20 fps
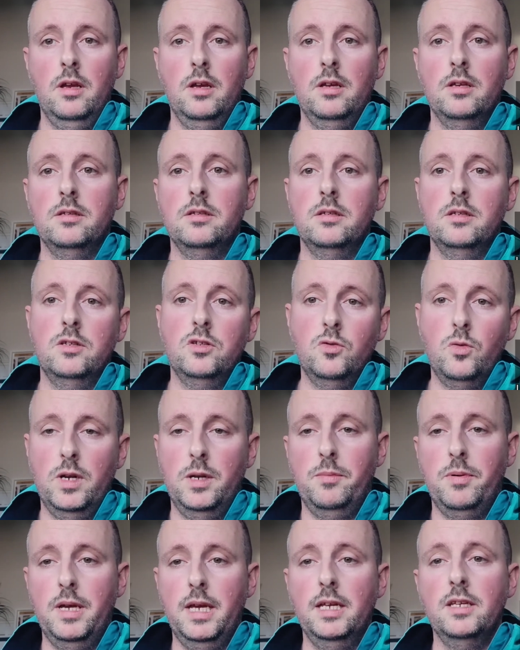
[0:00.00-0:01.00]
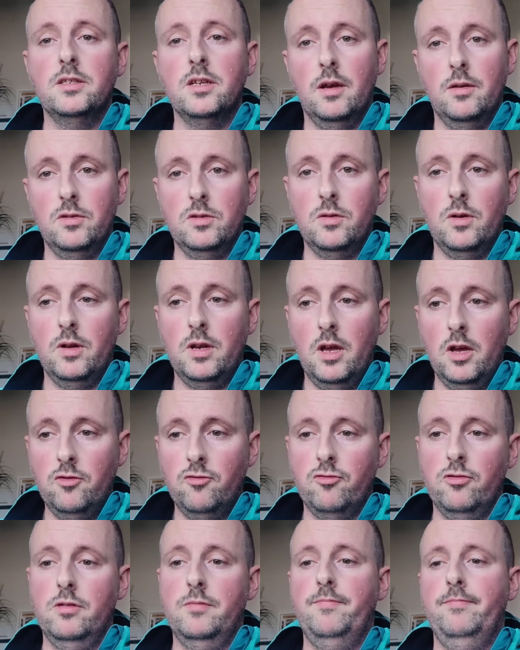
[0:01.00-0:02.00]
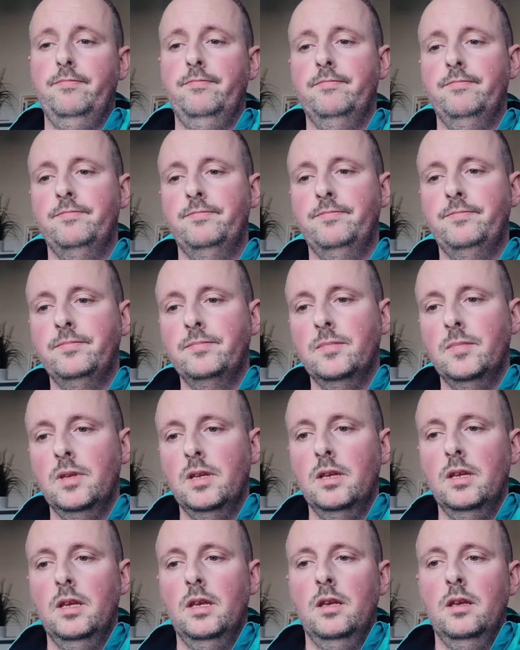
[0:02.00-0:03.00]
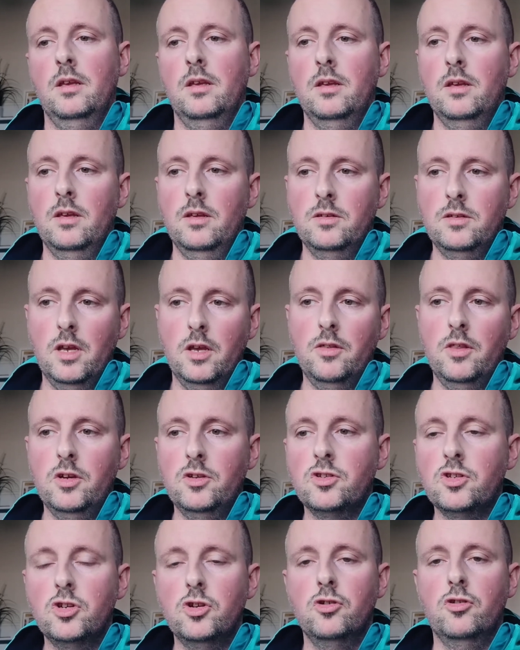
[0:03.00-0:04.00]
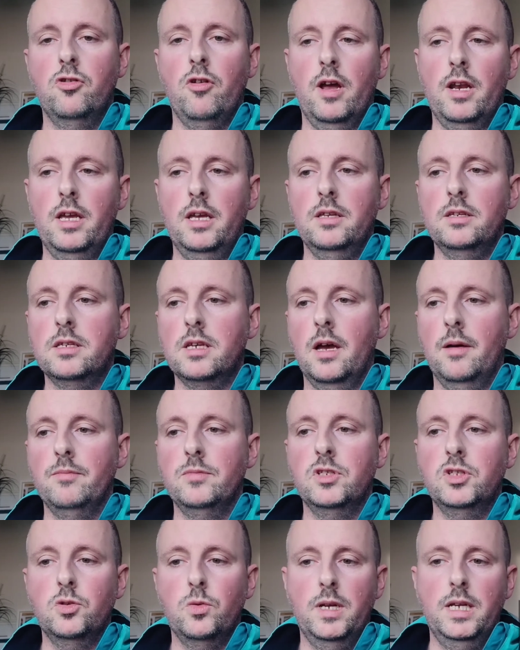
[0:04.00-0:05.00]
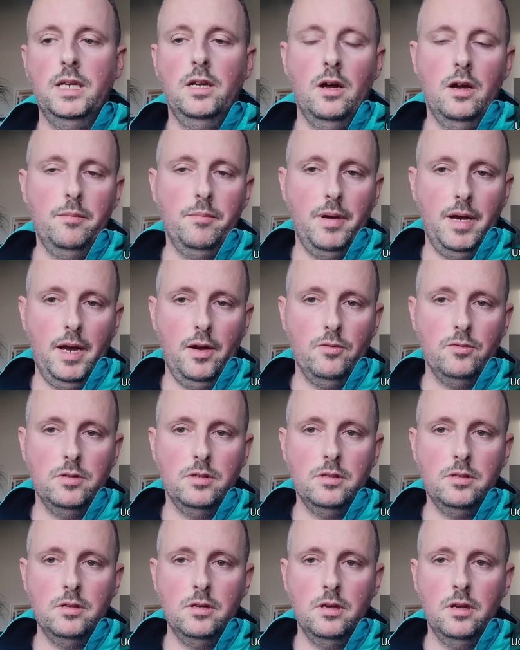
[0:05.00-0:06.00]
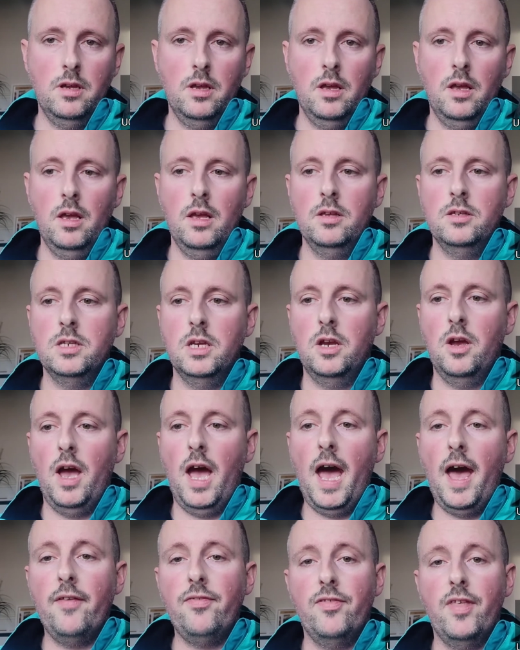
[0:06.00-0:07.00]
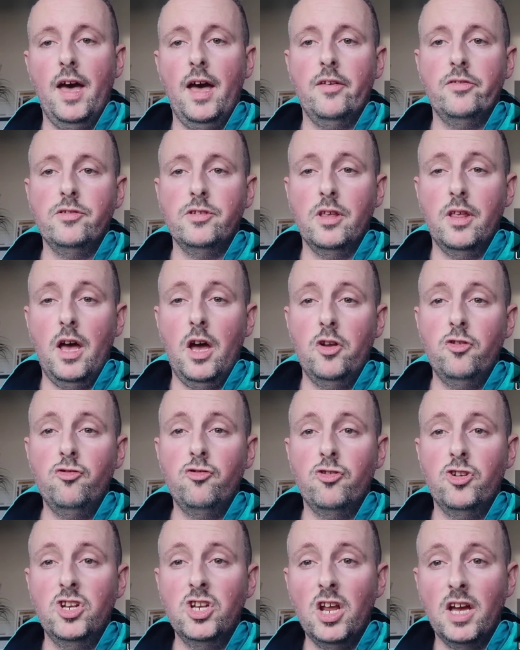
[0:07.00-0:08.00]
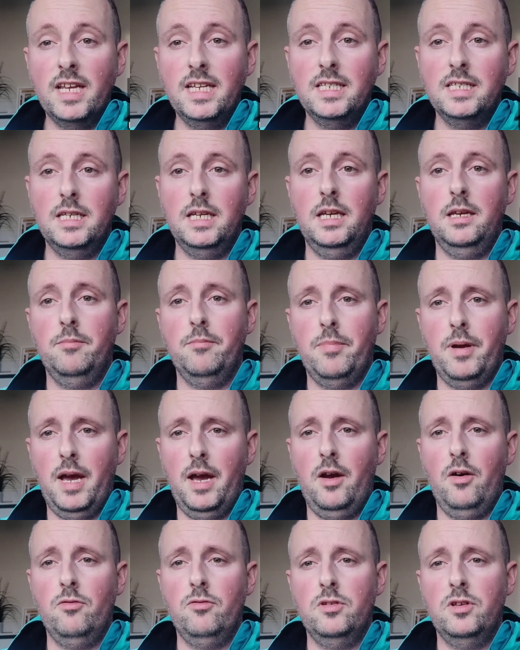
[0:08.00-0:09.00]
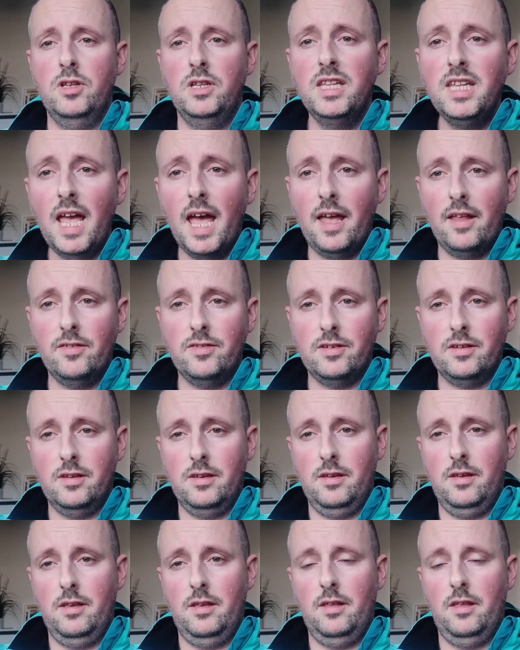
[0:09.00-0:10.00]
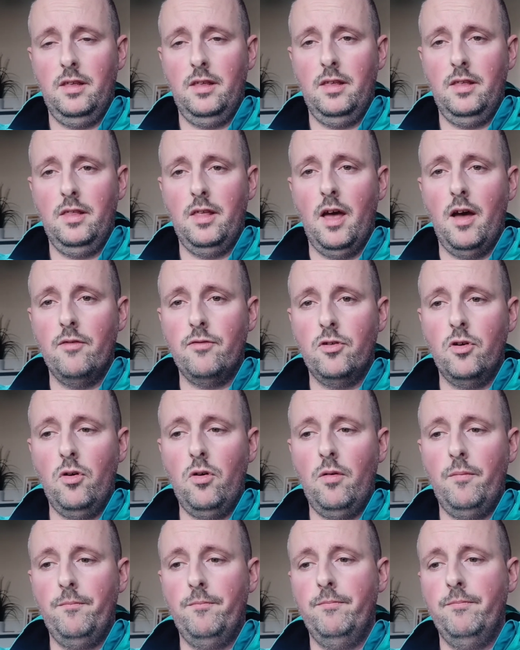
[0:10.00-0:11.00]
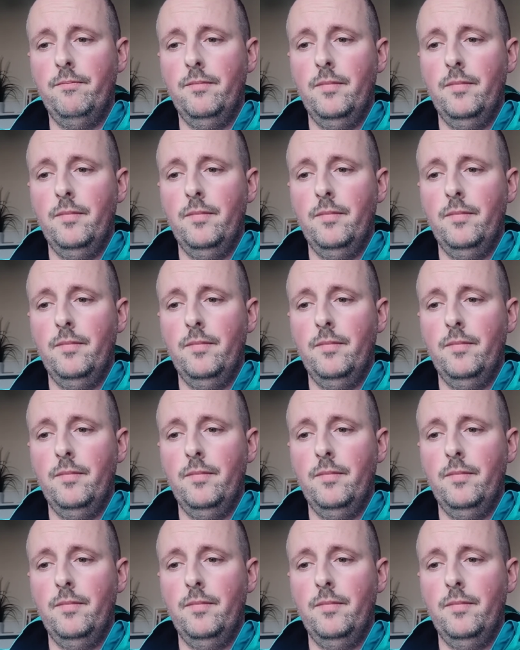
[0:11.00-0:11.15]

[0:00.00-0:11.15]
because it's 20p times 100. So those two credits come to £29. So you add that to the £119 net that I've got.